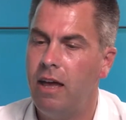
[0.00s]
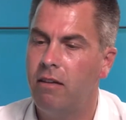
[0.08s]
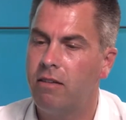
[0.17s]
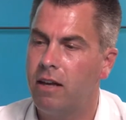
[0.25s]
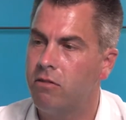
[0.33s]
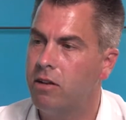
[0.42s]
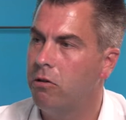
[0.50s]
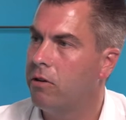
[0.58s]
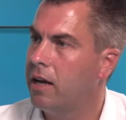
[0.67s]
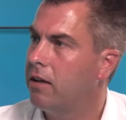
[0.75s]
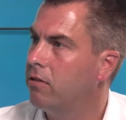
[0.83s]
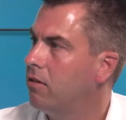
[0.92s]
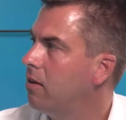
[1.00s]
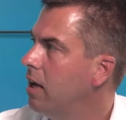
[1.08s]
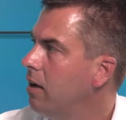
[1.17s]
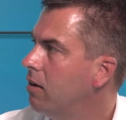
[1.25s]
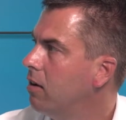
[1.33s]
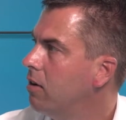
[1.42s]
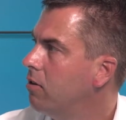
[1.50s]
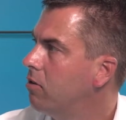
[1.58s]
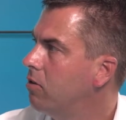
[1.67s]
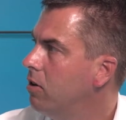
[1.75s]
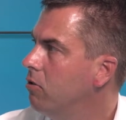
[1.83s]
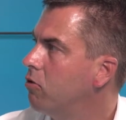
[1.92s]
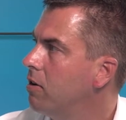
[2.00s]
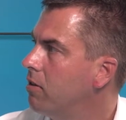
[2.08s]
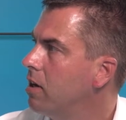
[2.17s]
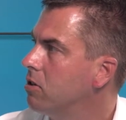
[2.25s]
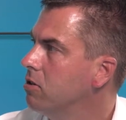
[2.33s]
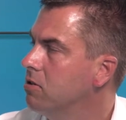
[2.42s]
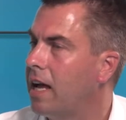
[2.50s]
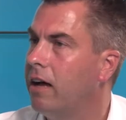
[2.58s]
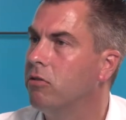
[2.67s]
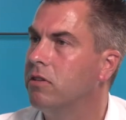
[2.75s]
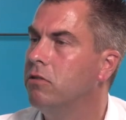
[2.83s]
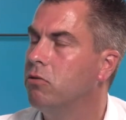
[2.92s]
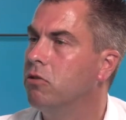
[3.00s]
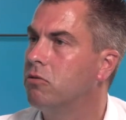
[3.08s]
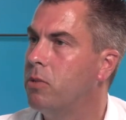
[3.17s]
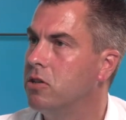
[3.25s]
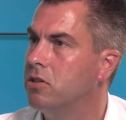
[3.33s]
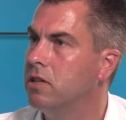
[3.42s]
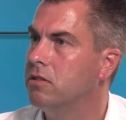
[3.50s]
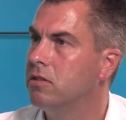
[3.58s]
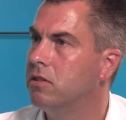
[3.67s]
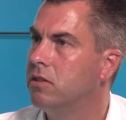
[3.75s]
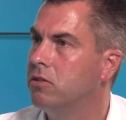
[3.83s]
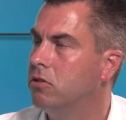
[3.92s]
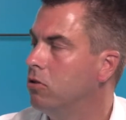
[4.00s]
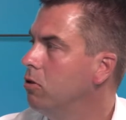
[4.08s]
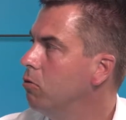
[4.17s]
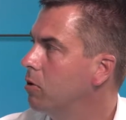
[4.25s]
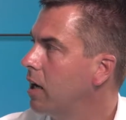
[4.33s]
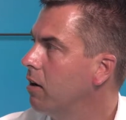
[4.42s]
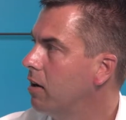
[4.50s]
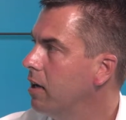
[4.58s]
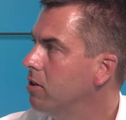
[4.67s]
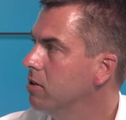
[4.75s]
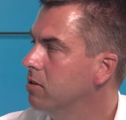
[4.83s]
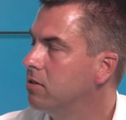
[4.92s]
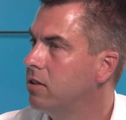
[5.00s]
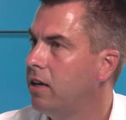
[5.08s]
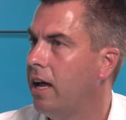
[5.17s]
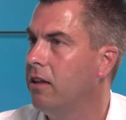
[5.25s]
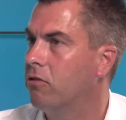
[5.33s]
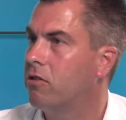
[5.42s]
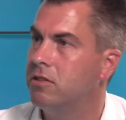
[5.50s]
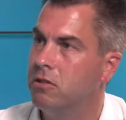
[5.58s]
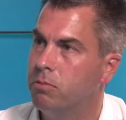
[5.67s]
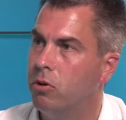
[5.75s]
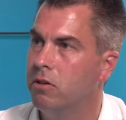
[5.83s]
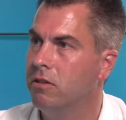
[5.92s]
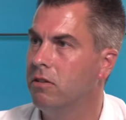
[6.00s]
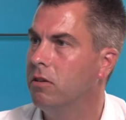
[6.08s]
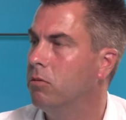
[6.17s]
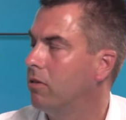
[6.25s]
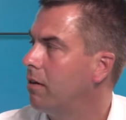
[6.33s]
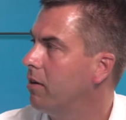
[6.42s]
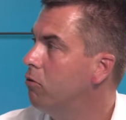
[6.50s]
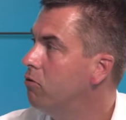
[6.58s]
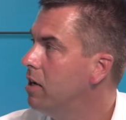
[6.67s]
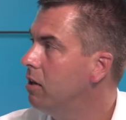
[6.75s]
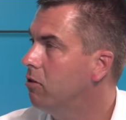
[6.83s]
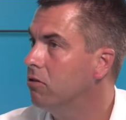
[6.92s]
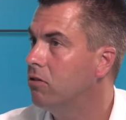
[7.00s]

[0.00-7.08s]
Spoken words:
is actually you're allowed to take certain transactions out into a spreadsheet to do your calculations. Hence Chris's point in terms of having a really